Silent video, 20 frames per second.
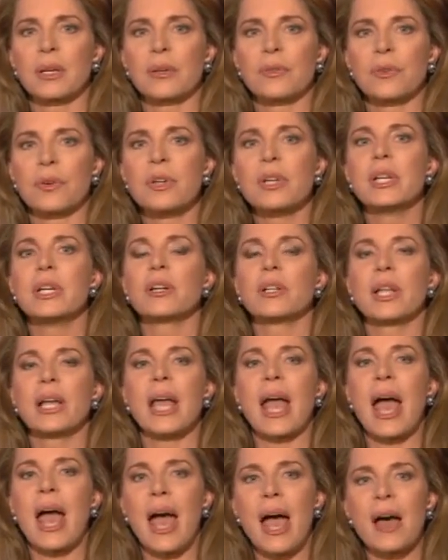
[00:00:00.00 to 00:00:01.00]
For nearly
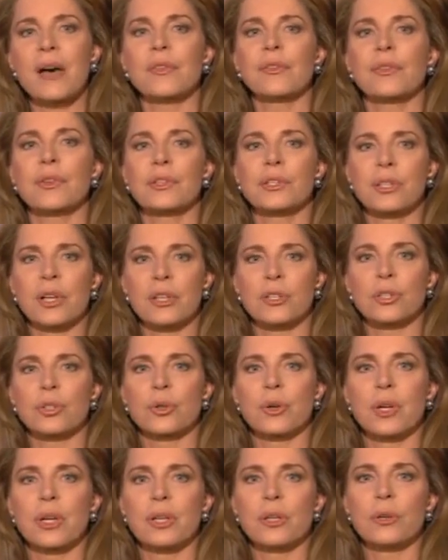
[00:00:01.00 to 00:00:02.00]
half a century,